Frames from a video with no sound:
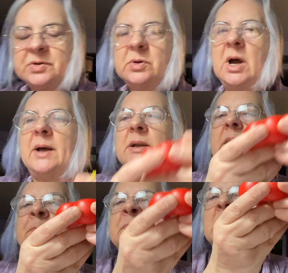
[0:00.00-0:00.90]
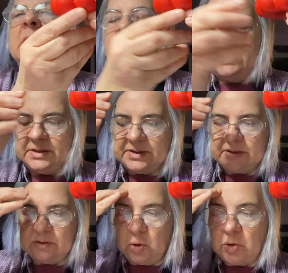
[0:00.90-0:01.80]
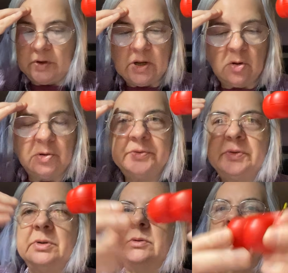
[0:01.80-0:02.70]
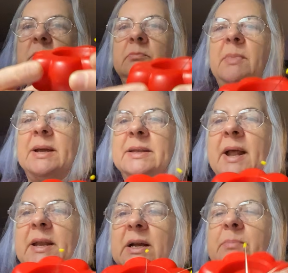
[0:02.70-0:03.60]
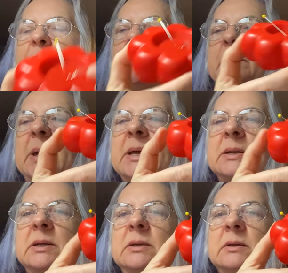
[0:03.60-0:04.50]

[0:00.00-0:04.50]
got this Lori Holt magnetic pin